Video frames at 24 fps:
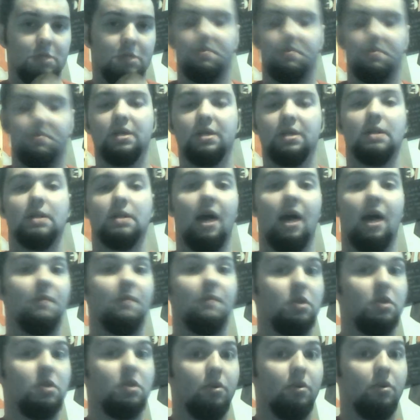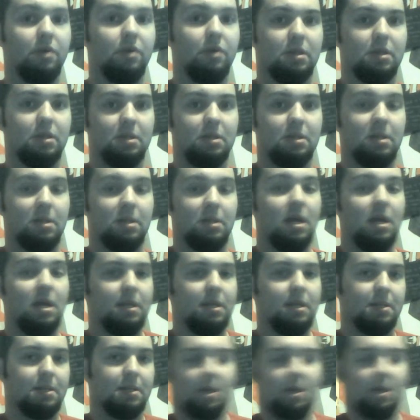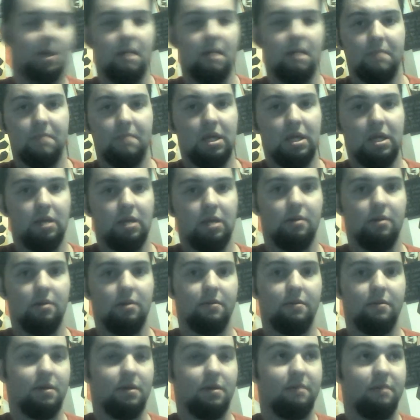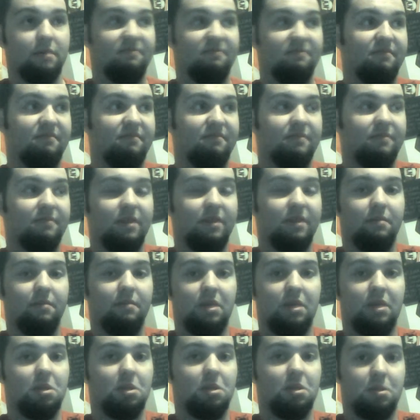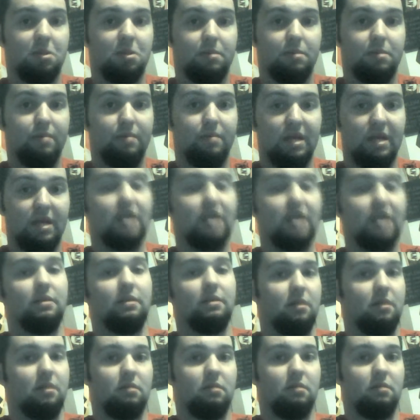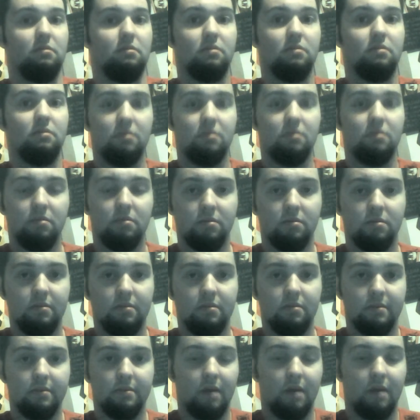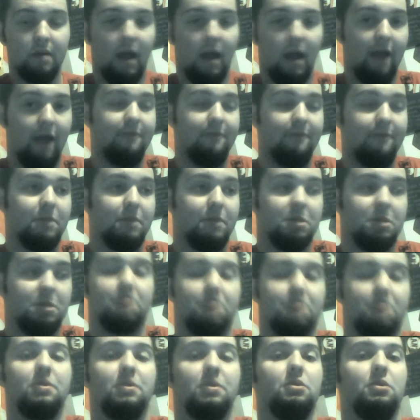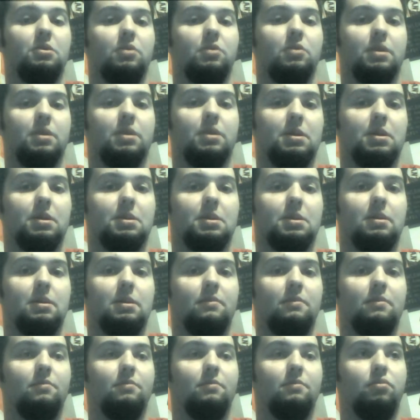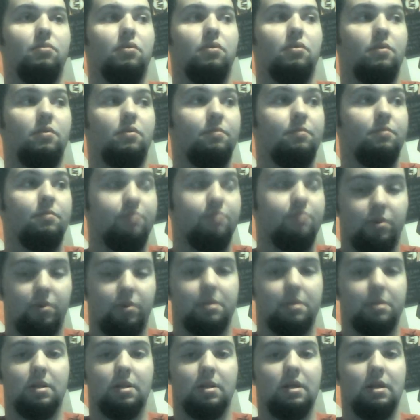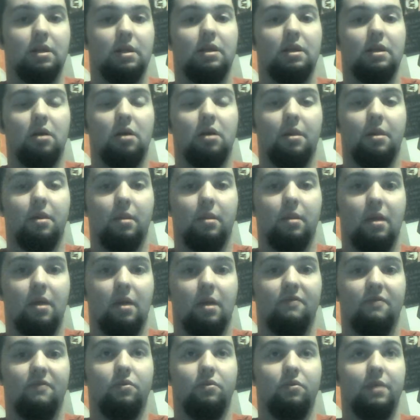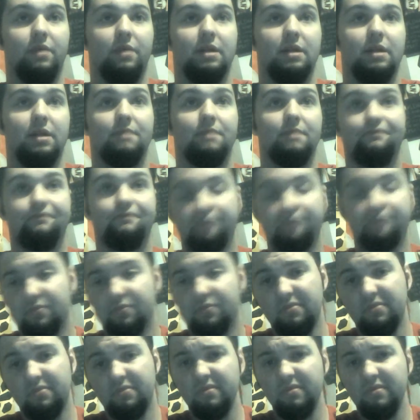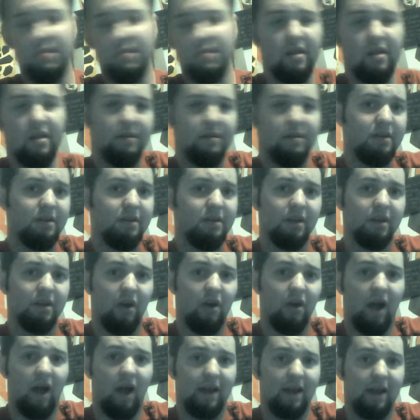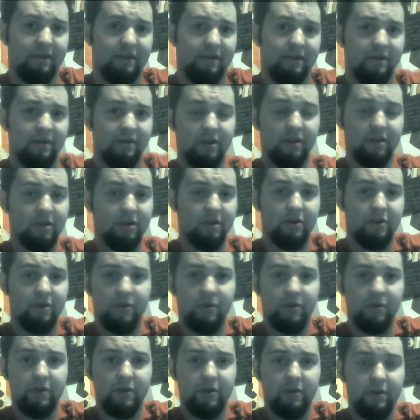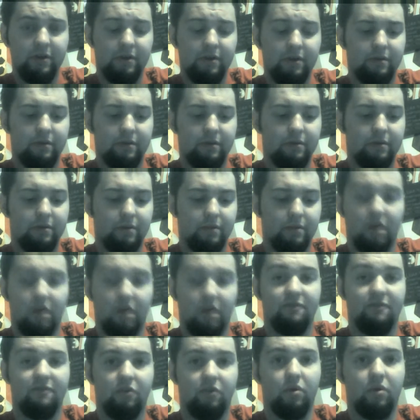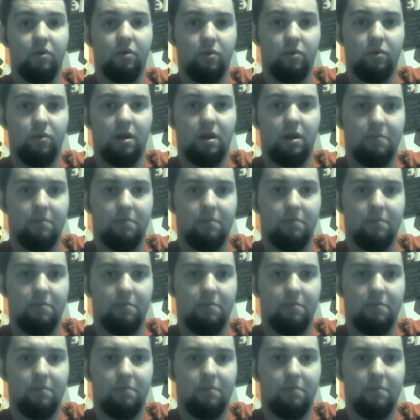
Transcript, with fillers: just because I've been doing this does not mean that it means anything. I've just been doing this personally on the level that you know I love doing